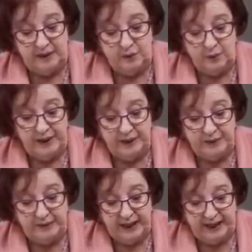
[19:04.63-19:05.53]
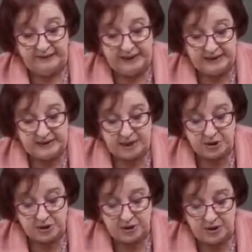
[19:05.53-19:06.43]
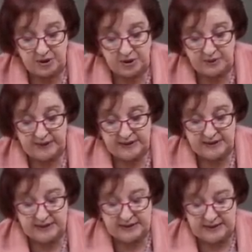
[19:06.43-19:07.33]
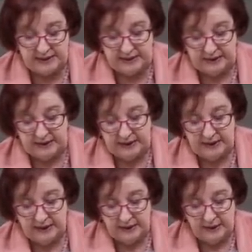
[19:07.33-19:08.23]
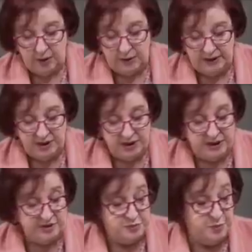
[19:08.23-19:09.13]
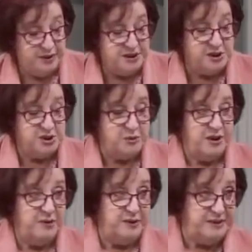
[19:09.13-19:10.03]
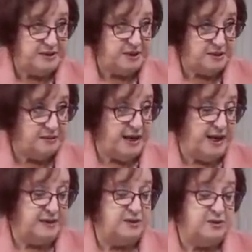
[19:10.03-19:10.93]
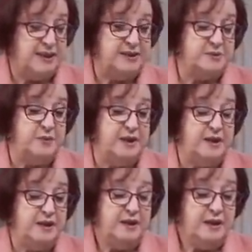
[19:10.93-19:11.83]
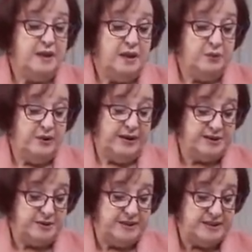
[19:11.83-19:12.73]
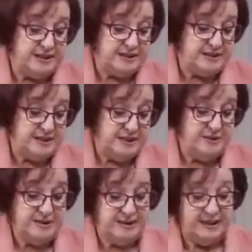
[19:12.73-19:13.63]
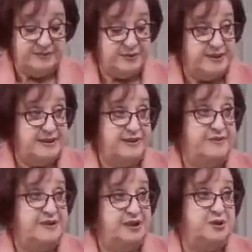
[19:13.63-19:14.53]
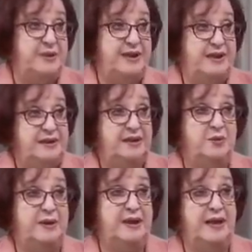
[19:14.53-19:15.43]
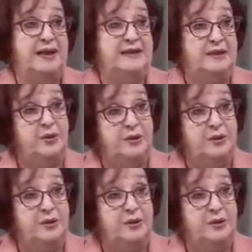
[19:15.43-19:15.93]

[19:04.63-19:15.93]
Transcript: when we were having a discussion in the 2016 Auditor General's Report. This is where when we started back. So that's where we're at. 2016, we still have 2017, 2018, 2019